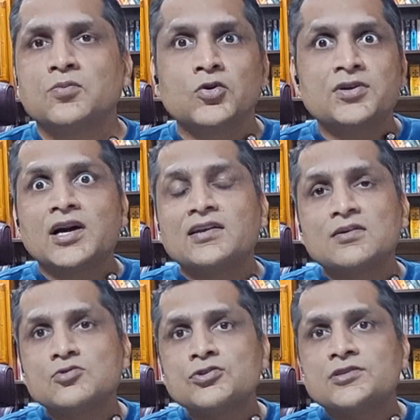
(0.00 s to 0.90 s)
Both
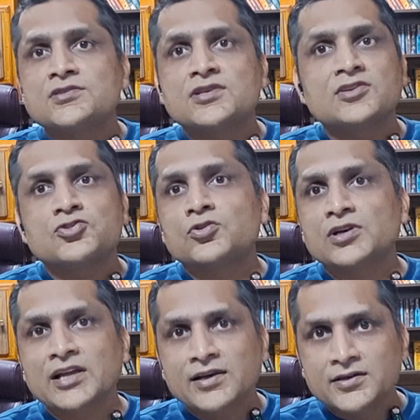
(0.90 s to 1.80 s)
Tata Motors and
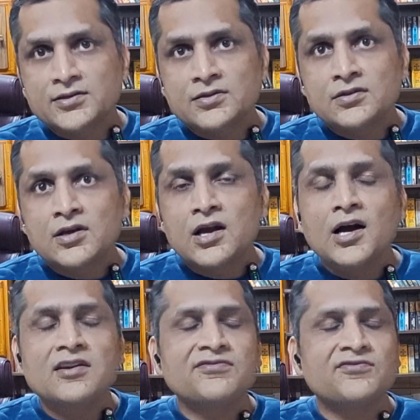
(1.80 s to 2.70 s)
Ashok Leyland
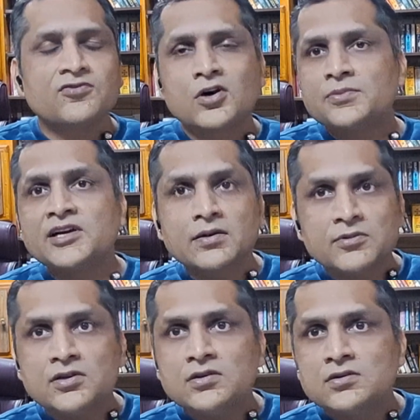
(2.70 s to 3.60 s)
are
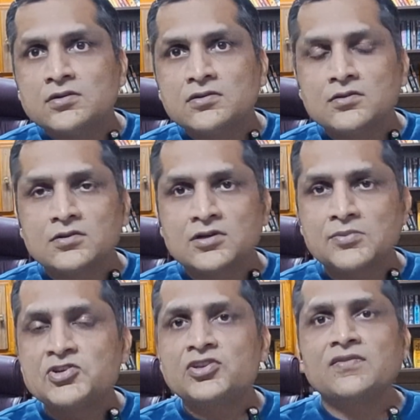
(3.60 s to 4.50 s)
formidable
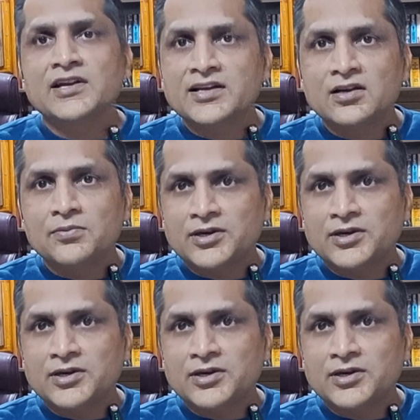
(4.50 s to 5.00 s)
commercial vehicle